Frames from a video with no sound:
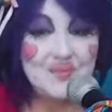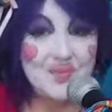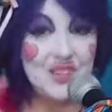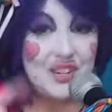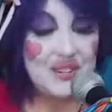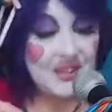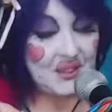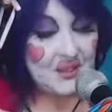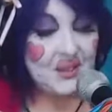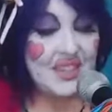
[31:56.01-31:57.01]
When she hears the
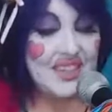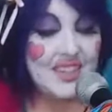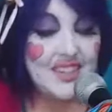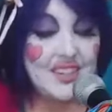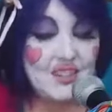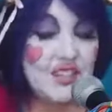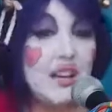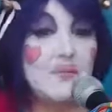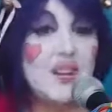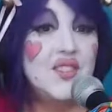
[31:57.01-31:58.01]
little click, she
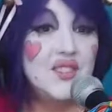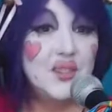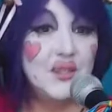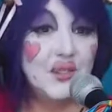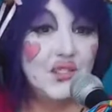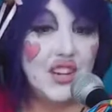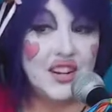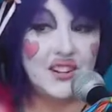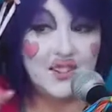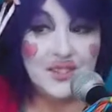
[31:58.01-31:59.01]
runs to her little
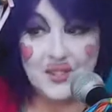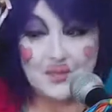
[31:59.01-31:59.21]
chair